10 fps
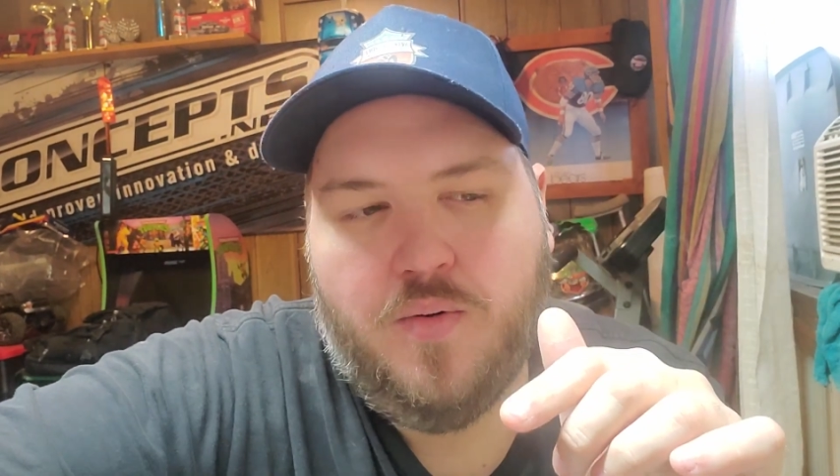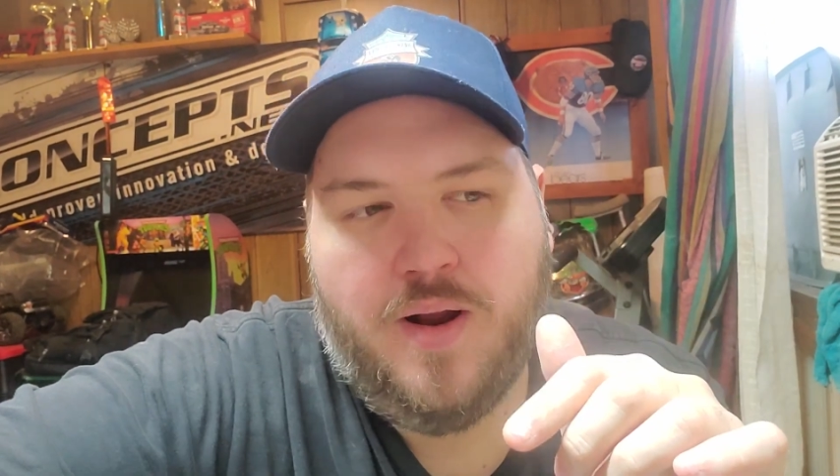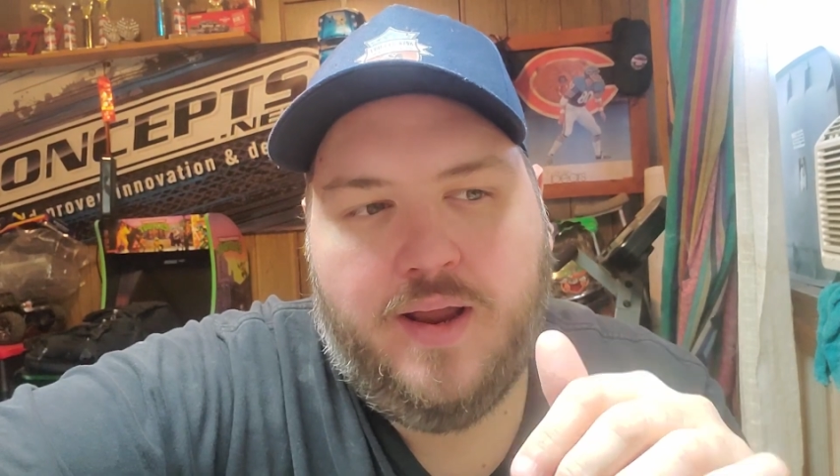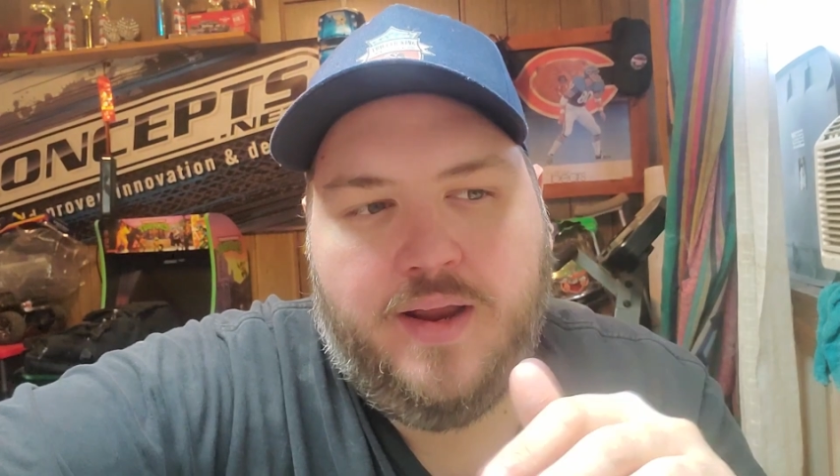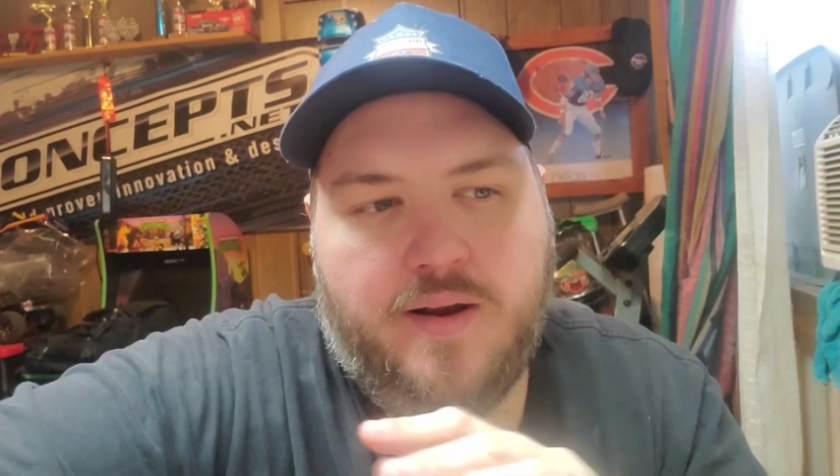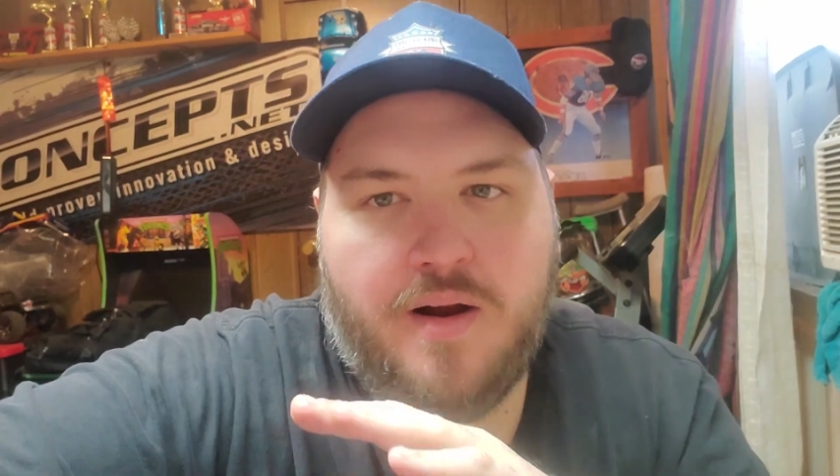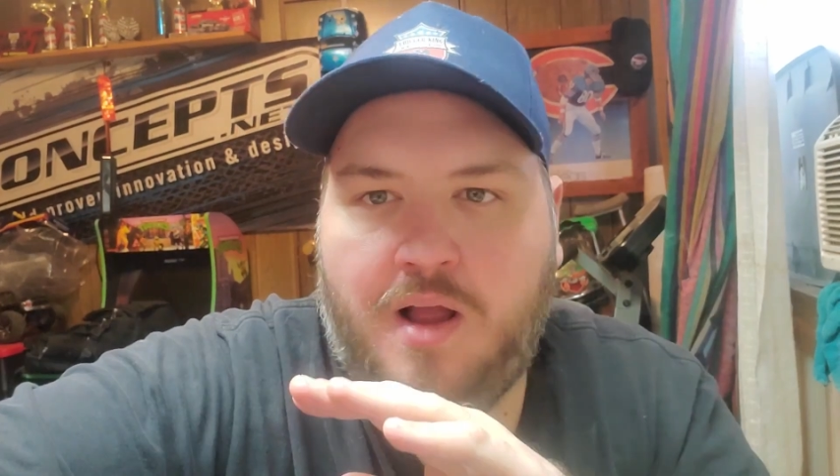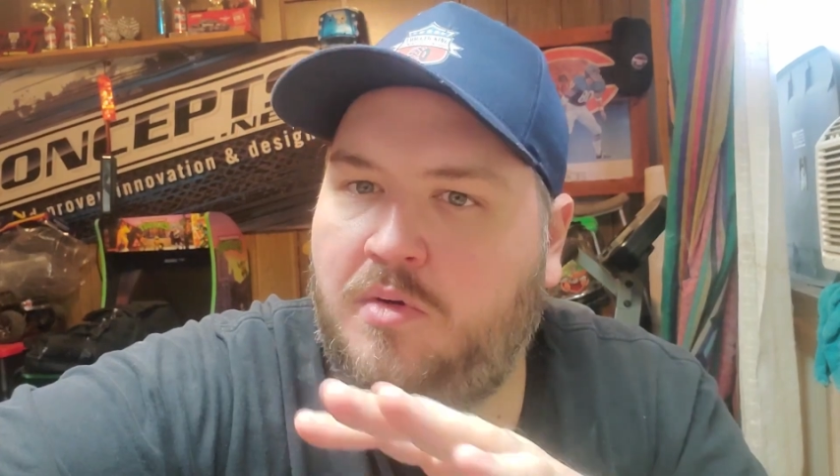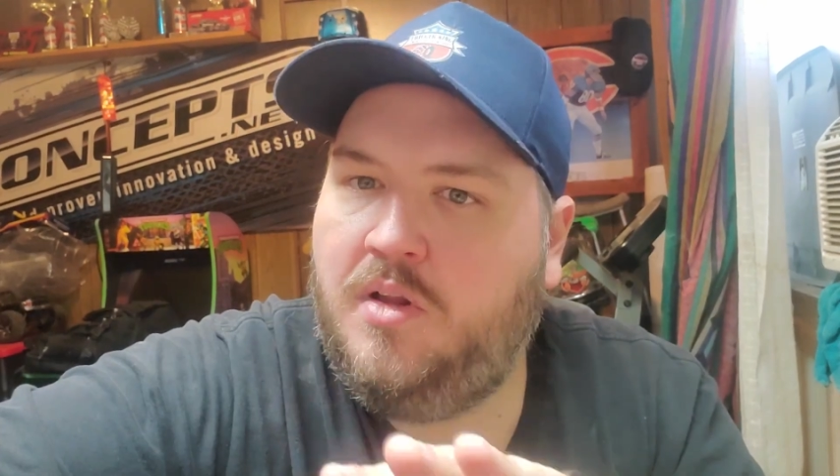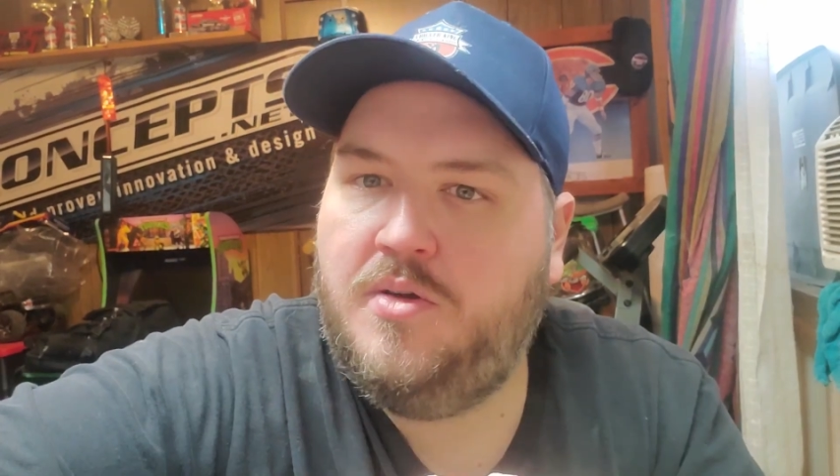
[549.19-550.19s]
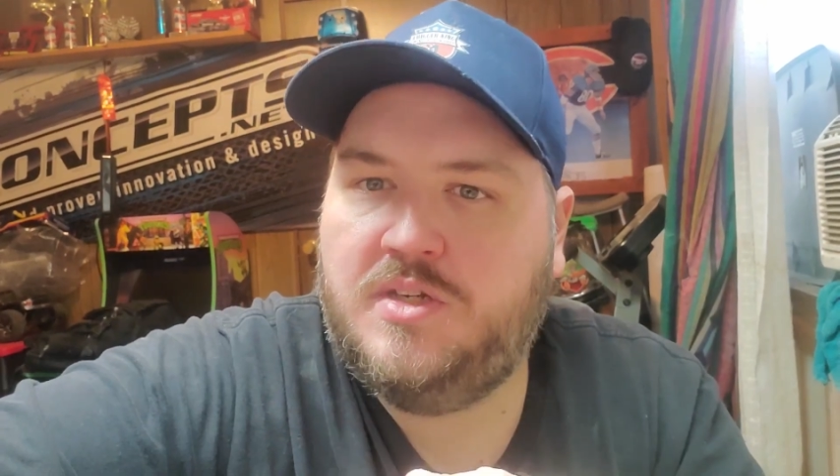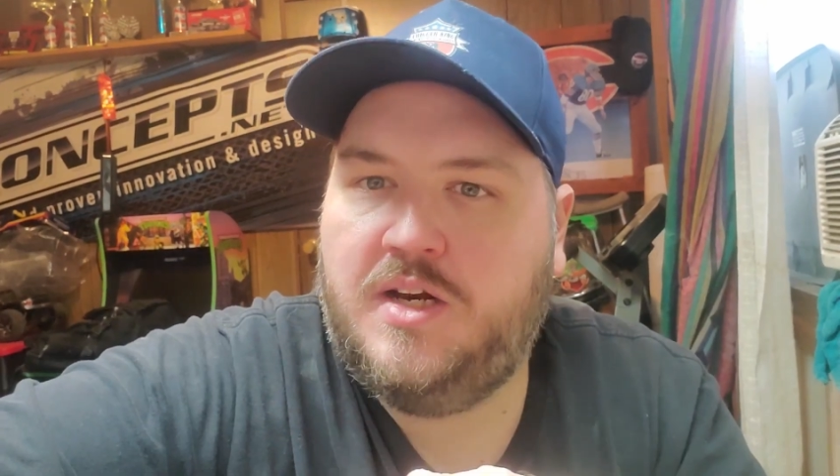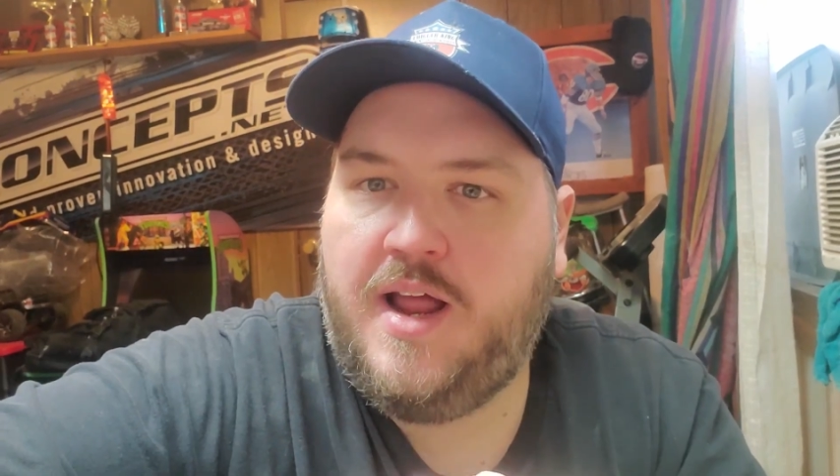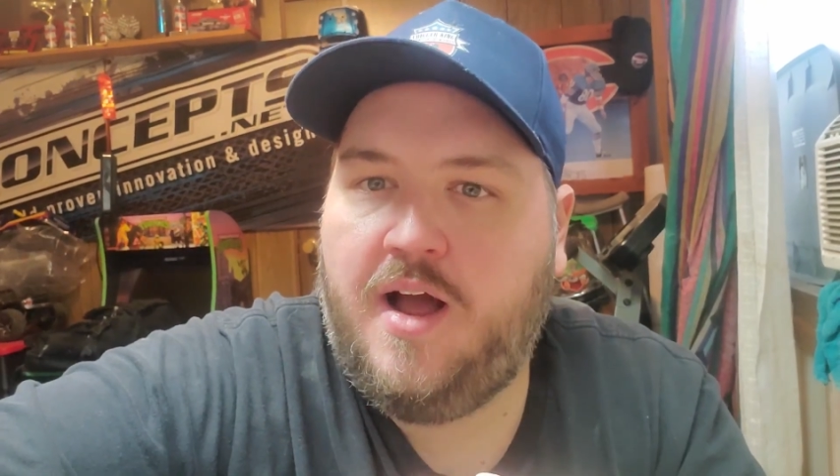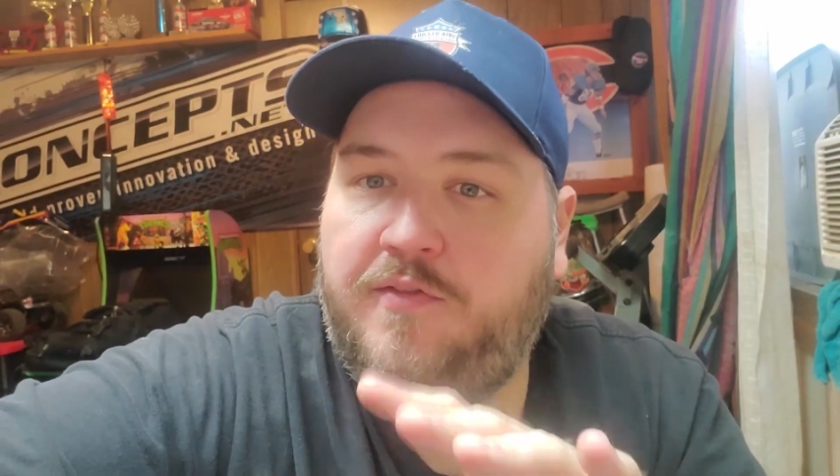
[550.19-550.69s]
right here, I'm closing
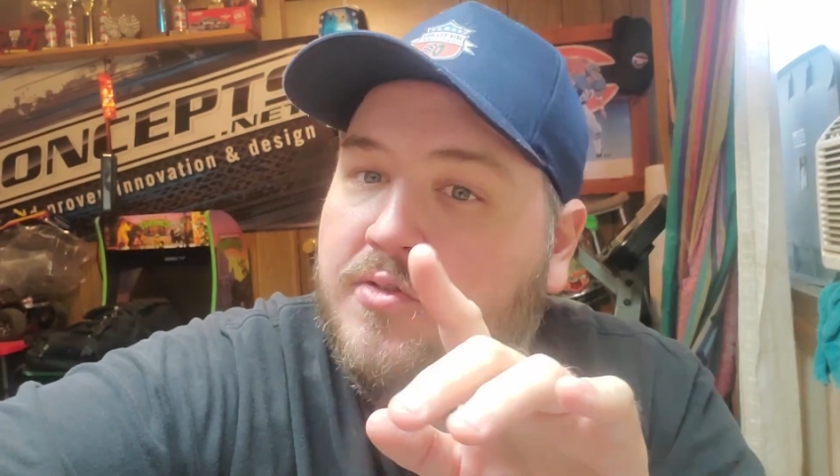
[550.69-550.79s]
it out.